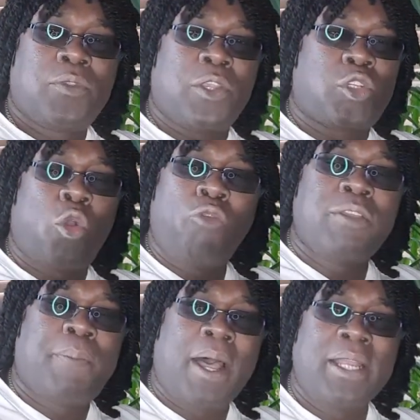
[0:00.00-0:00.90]
The
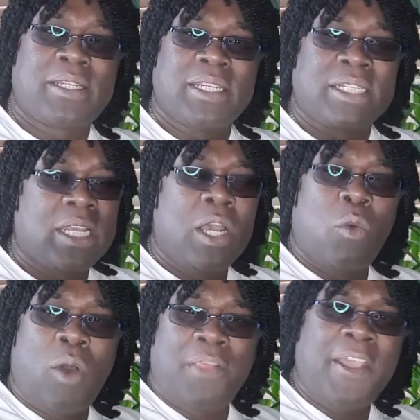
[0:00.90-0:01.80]
Tory parties,
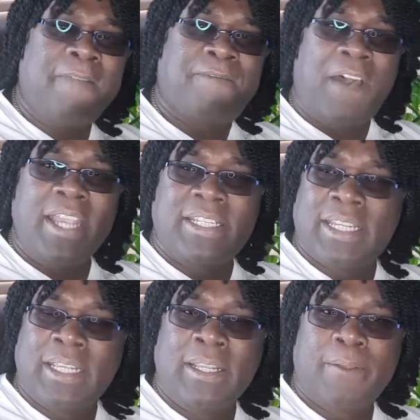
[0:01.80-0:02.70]
while they're
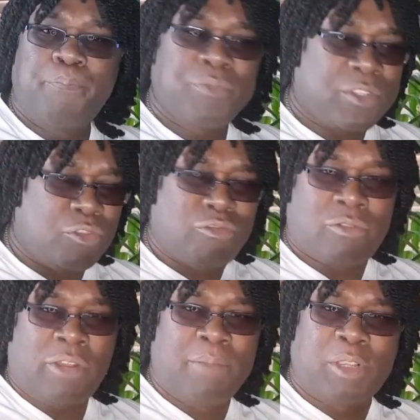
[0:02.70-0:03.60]
fighting to
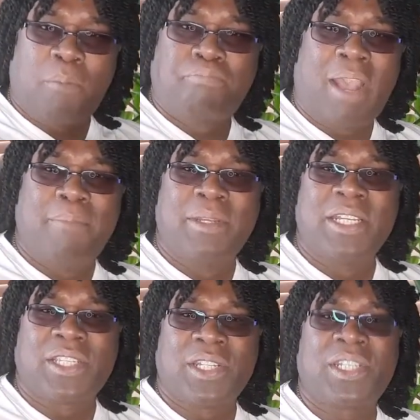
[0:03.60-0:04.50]
try to become prime
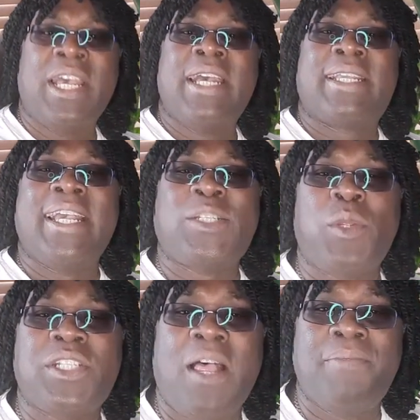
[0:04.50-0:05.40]
ministers, guess
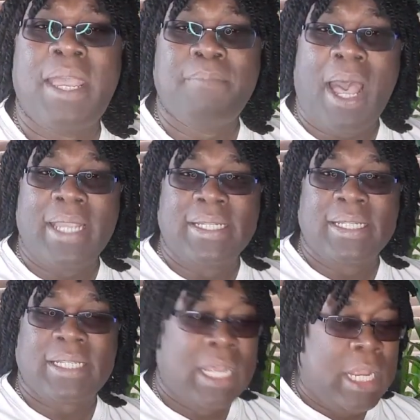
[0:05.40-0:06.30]
what's on their
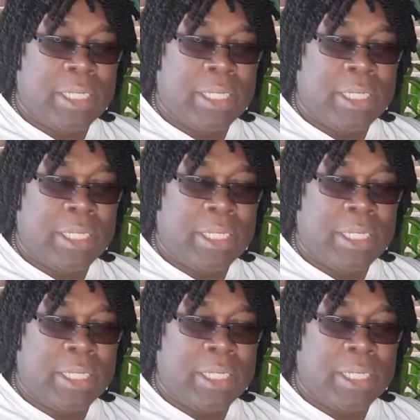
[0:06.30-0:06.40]
minds?